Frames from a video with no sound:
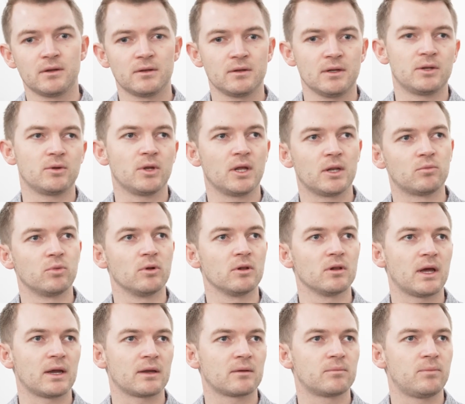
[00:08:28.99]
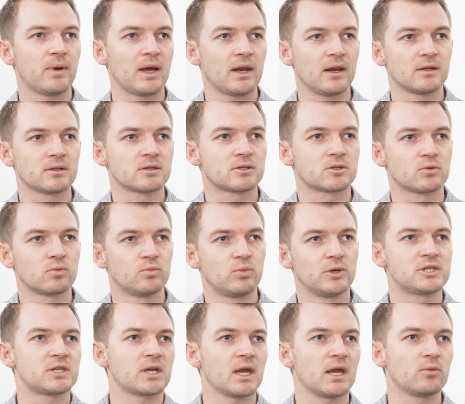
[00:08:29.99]
it will like balance
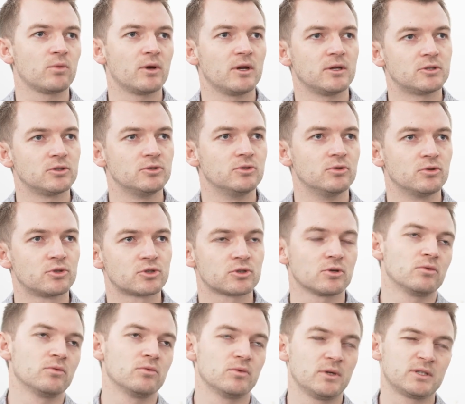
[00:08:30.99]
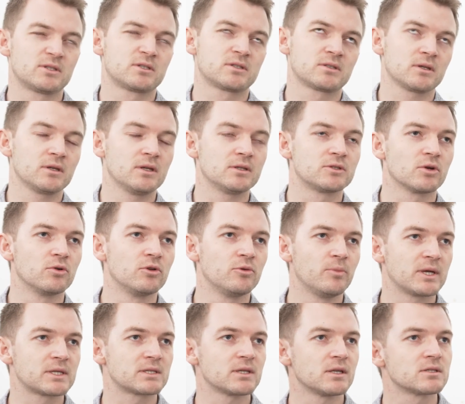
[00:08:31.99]
which gateway to use. So it's only
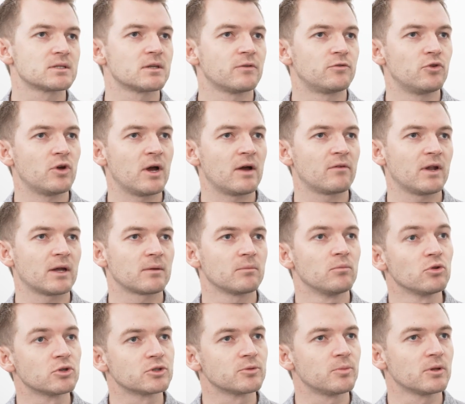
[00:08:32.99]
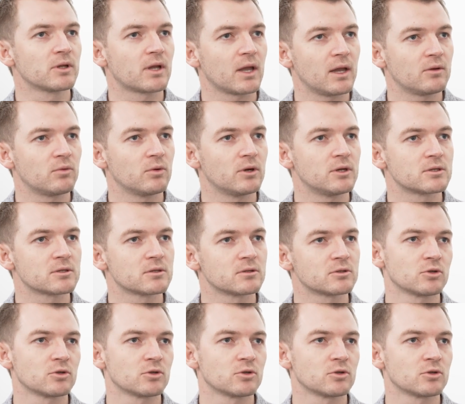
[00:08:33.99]
makes sense if you have like multiple gateways.